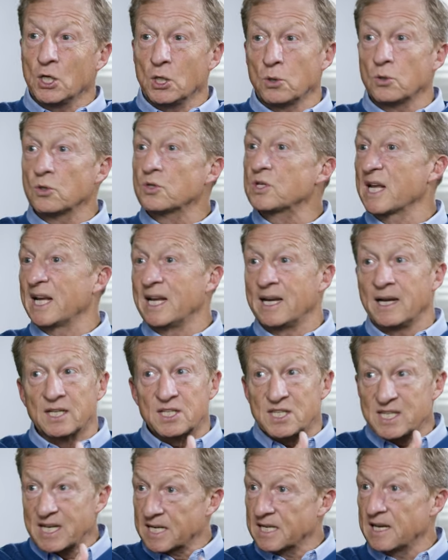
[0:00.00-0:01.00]
used
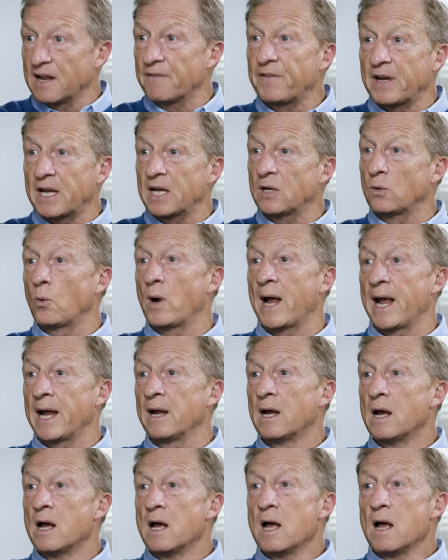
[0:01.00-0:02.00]
in a significant
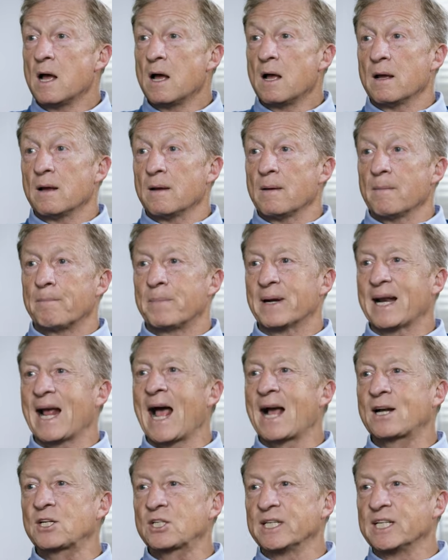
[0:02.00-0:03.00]
way,
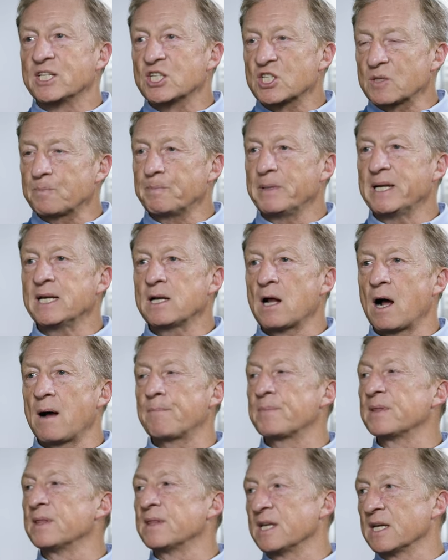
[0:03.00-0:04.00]
but actually speed
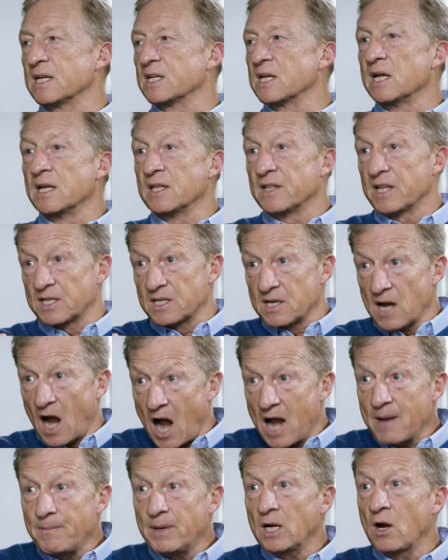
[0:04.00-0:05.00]
up the, the
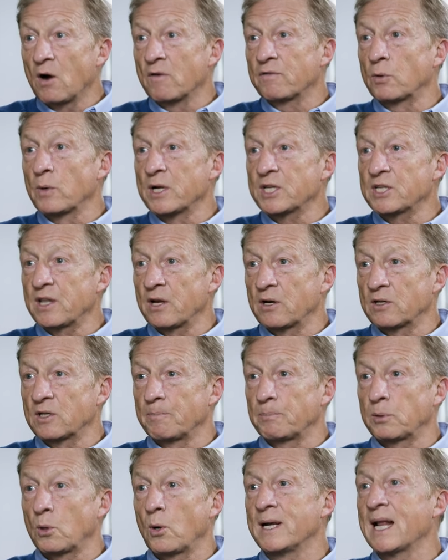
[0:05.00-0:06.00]
timing over which they're
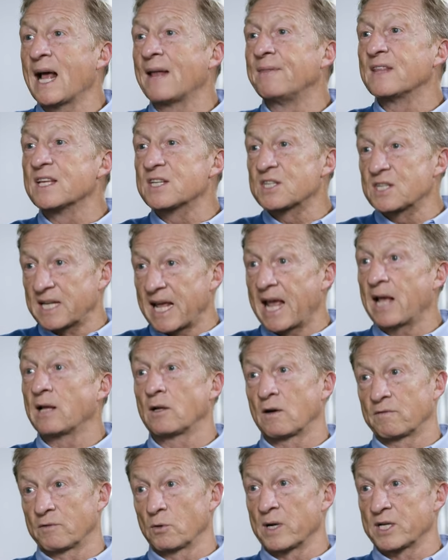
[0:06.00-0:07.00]
deployed and the
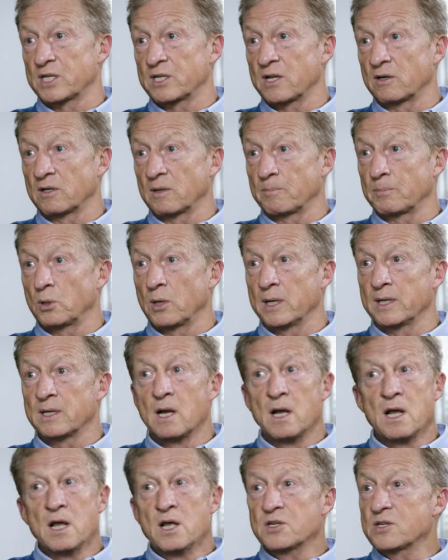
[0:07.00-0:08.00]
scale over which they're
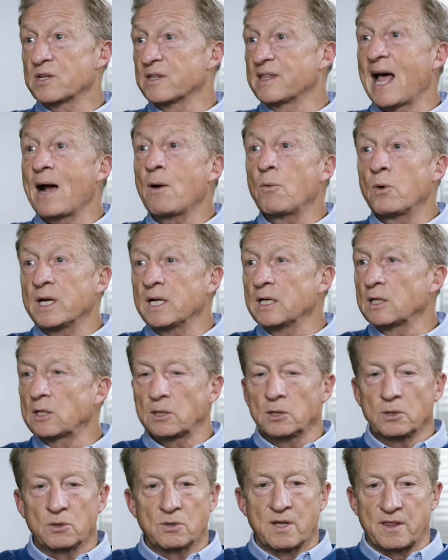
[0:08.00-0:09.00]
deployed. So that would
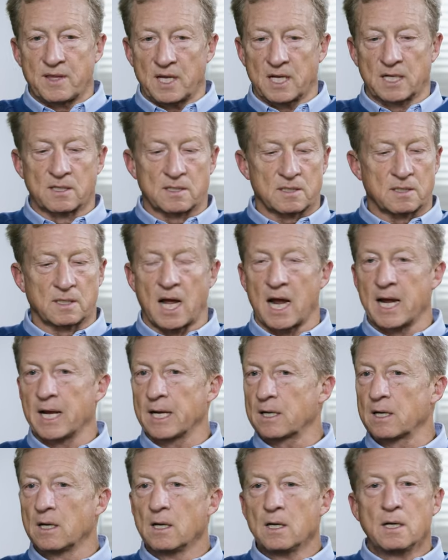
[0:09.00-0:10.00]
include things
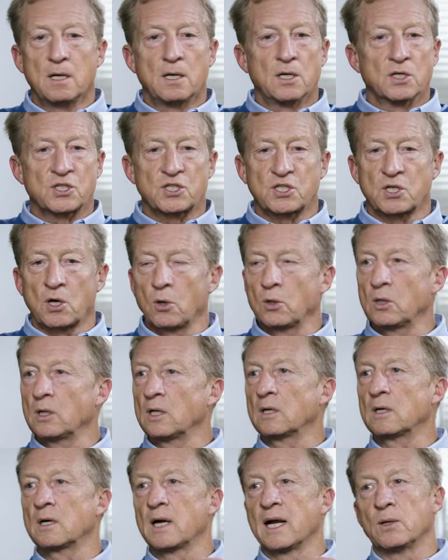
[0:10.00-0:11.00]
like
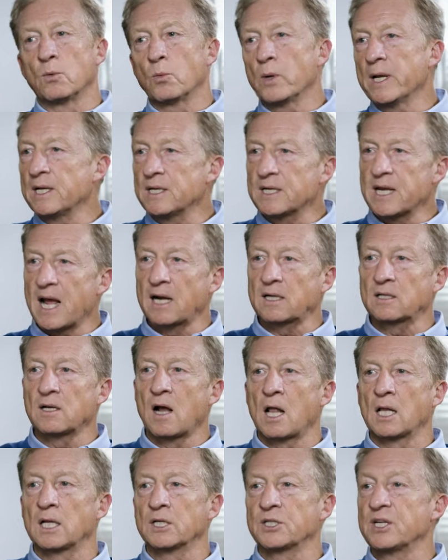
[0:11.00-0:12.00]
solar and wind
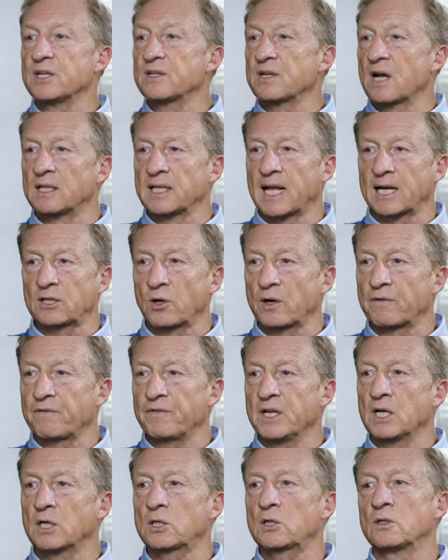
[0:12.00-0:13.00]
technologies,
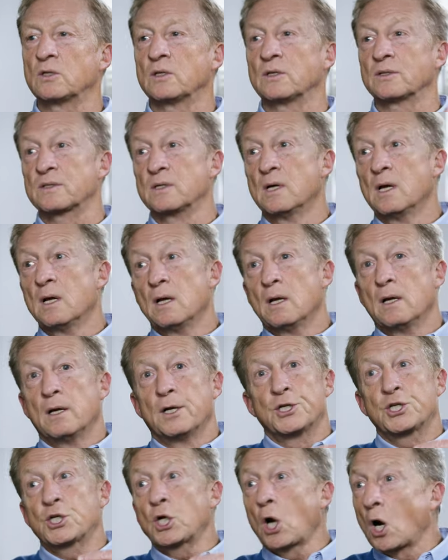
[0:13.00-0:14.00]
electric vehicles,
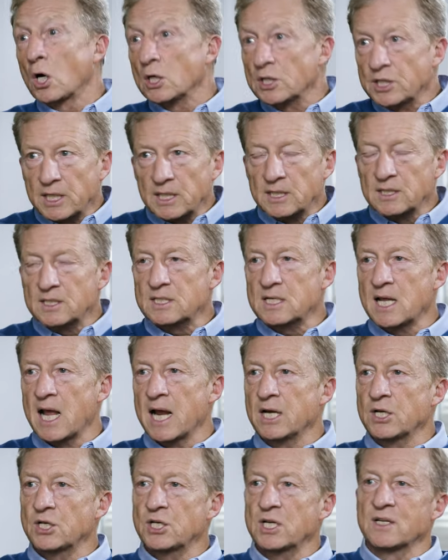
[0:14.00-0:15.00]
charging
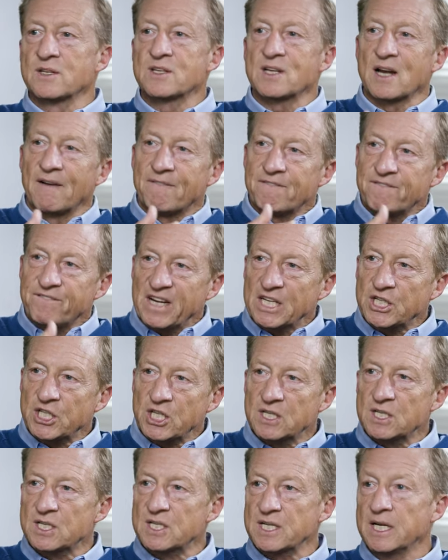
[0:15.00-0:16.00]
stations,
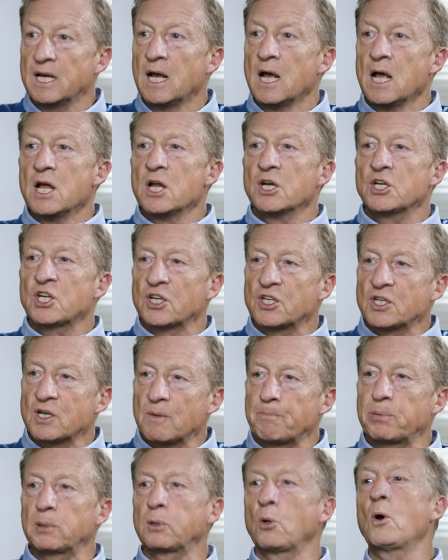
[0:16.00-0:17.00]
efficiency, to
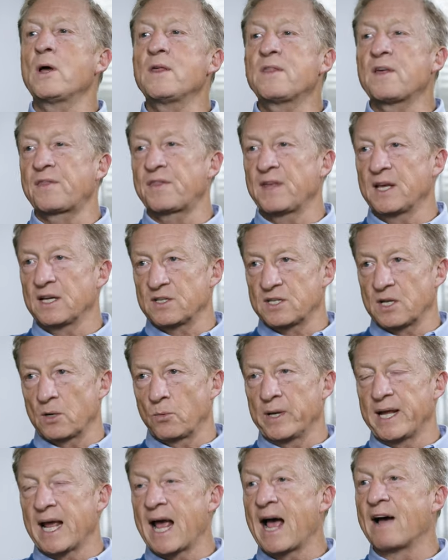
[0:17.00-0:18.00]
deploy the things
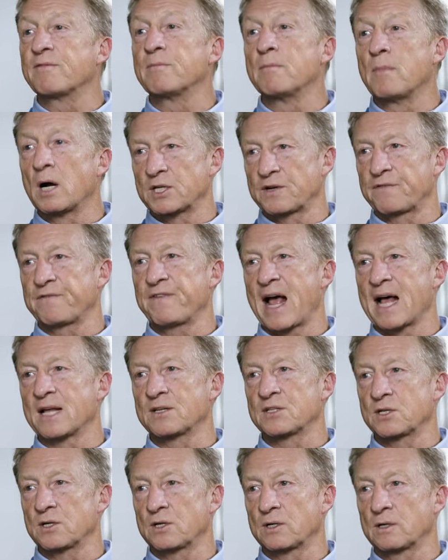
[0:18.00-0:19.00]
that we have much
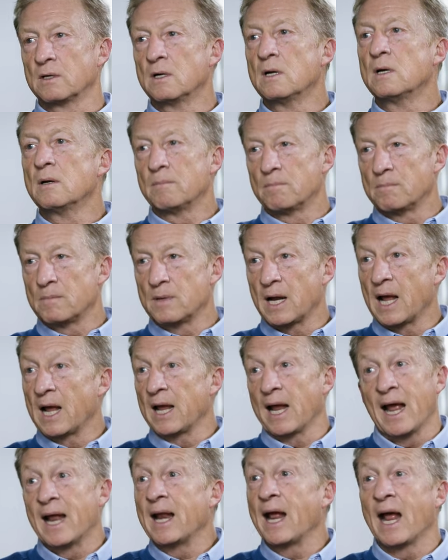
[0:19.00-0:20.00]
faster
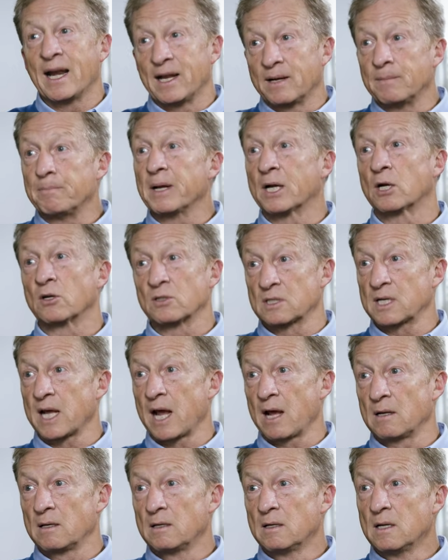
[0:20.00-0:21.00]
and, in bigger
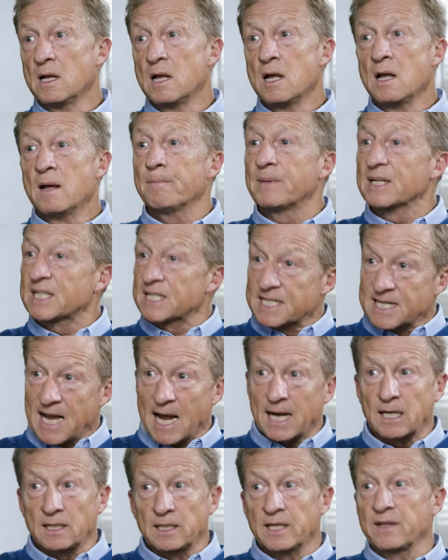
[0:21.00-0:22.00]
scale. But
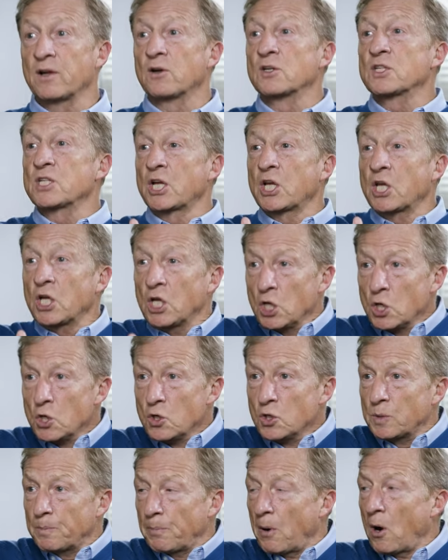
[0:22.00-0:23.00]
secondly, there's a
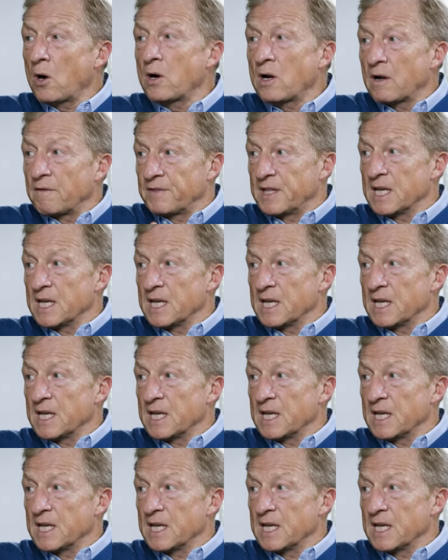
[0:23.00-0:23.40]
huge part